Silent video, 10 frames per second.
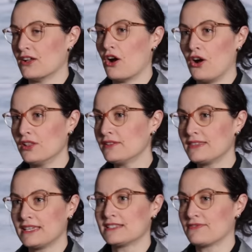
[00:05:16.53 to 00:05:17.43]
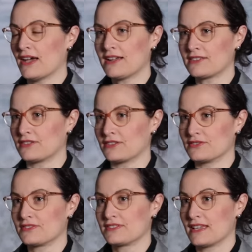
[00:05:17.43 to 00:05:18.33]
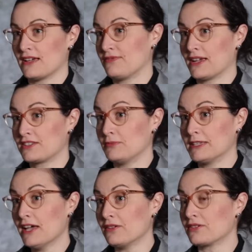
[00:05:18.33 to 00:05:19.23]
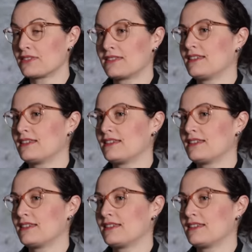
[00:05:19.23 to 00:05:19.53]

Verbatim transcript: and all of these factors affect human health.